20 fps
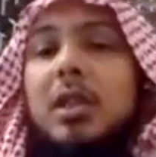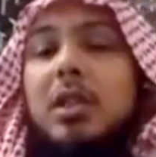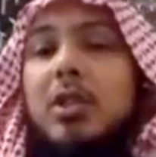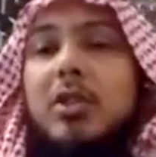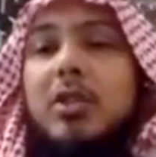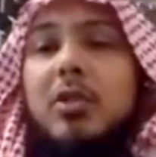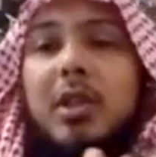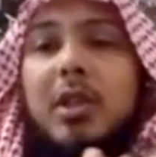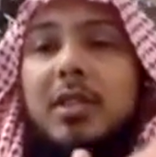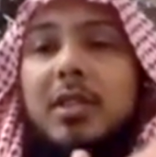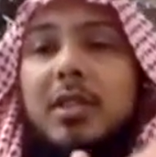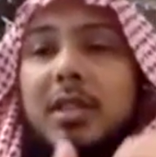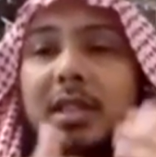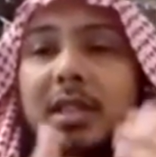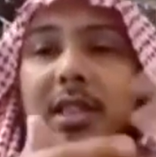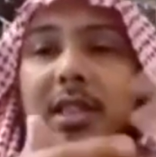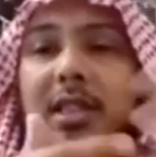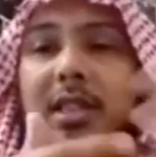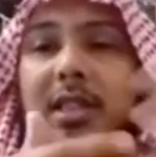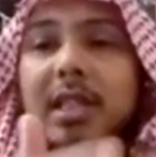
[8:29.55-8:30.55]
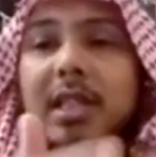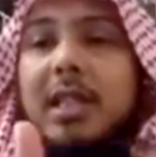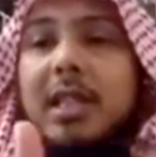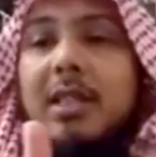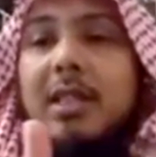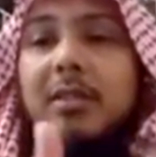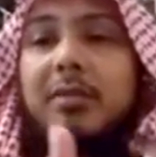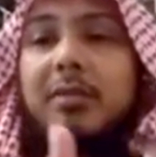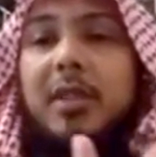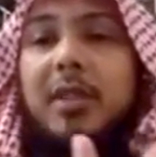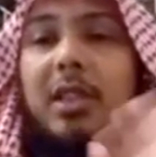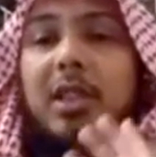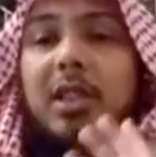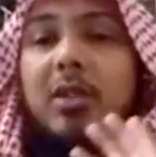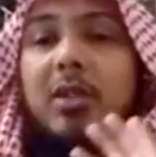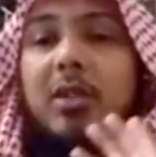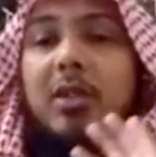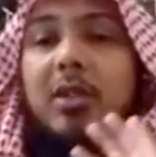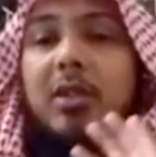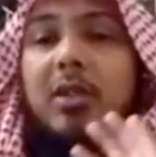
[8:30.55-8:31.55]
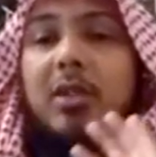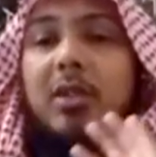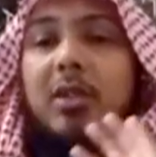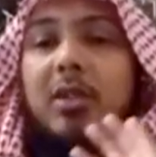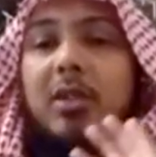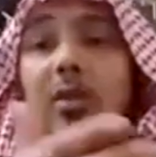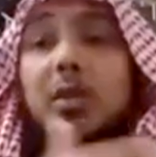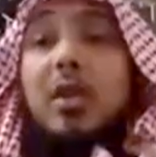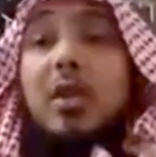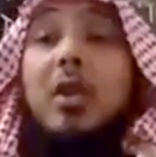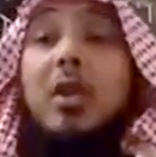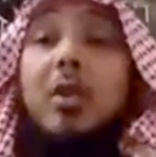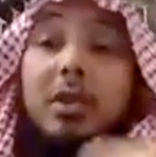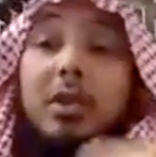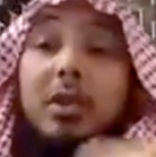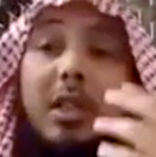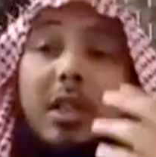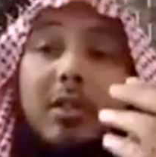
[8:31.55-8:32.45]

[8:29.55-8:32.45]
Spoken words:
treats you as a slave, he controls you. Or